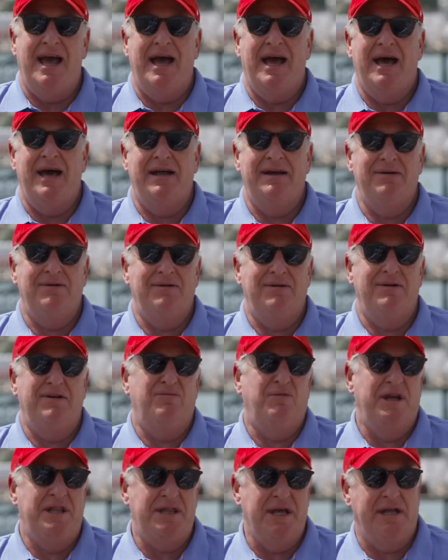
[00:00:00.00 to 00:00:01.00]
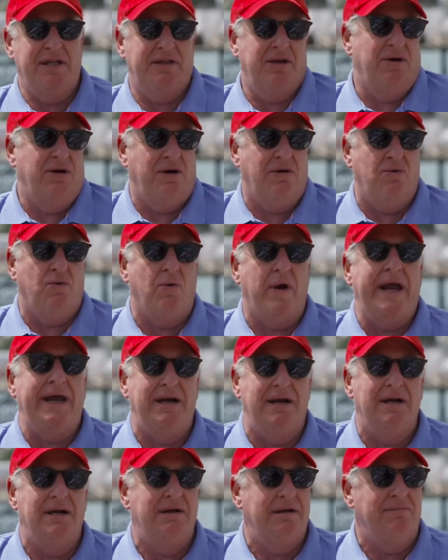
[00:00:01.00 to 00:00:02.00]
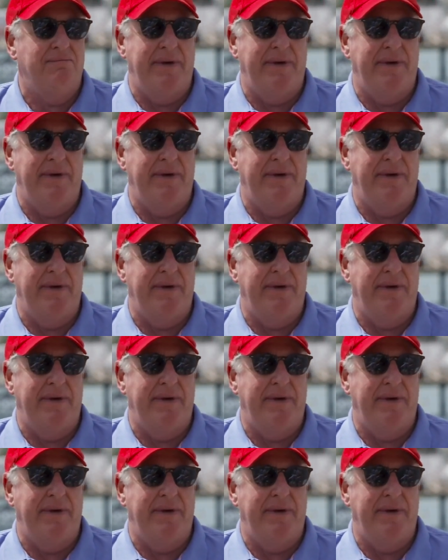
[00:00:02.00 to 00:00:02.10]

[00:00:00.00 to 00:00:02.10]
And we think they're a great